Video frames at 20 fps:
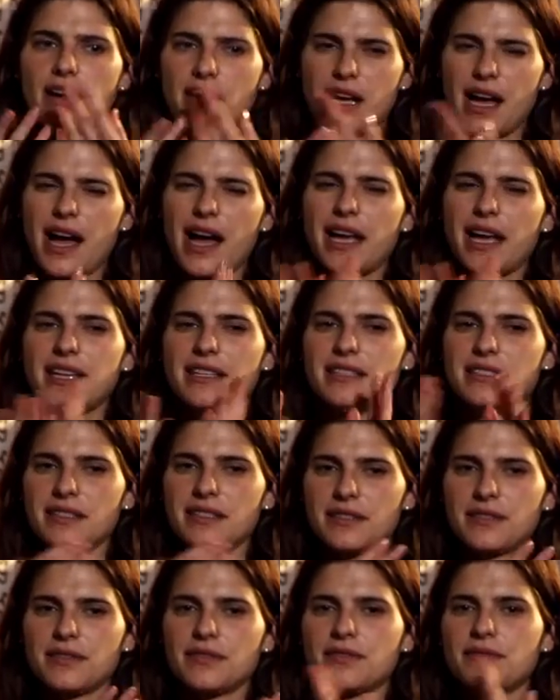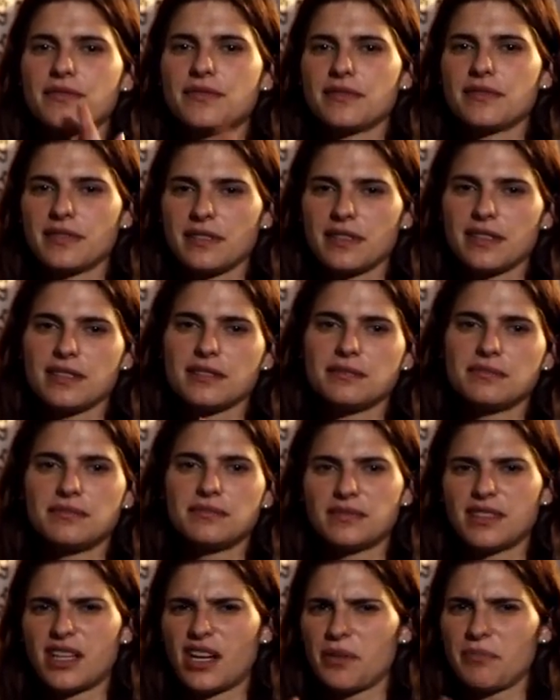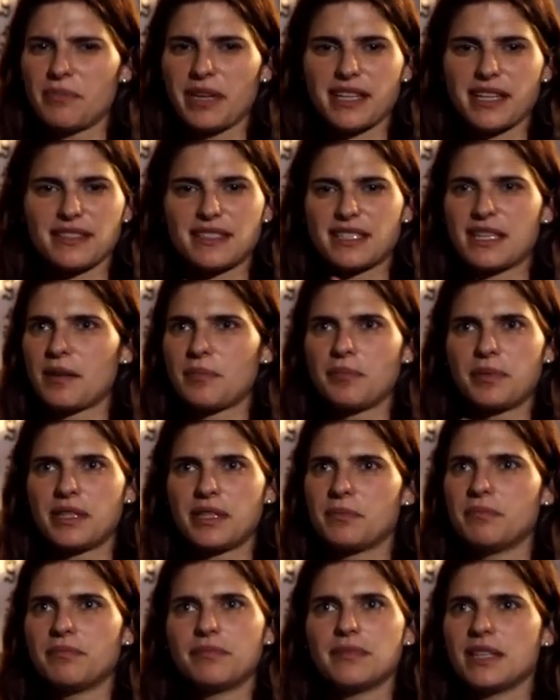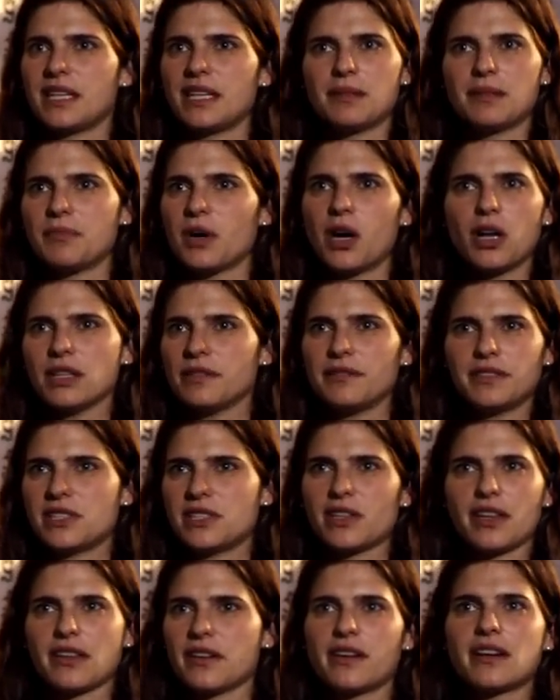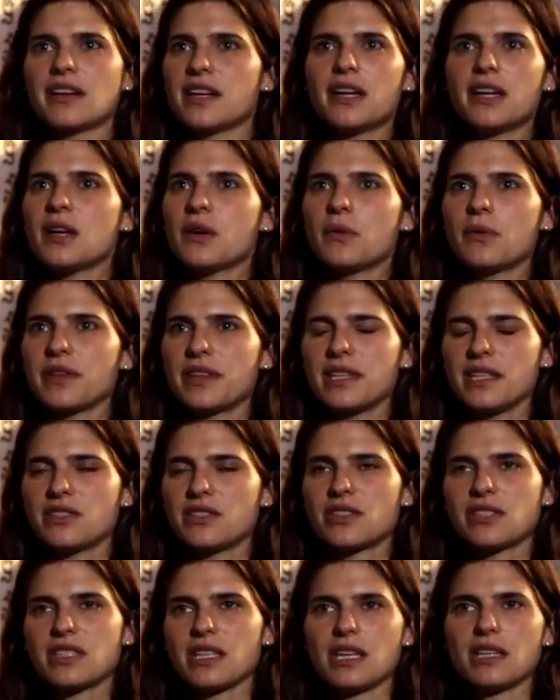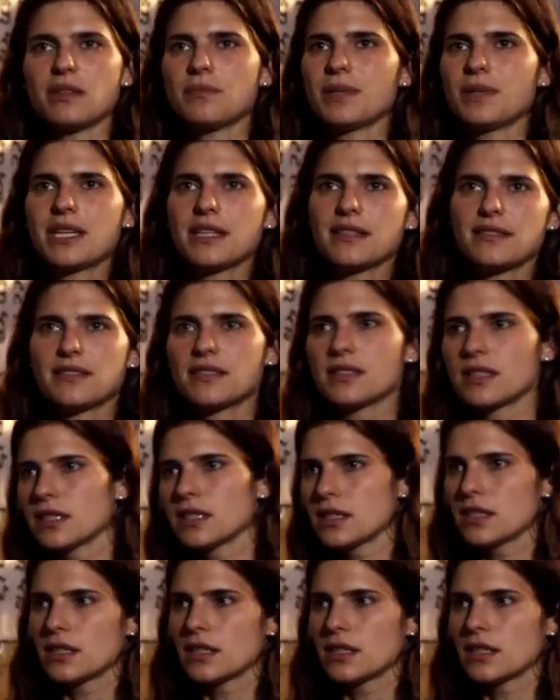kind of are mixed up in a ball of each other with each scene, because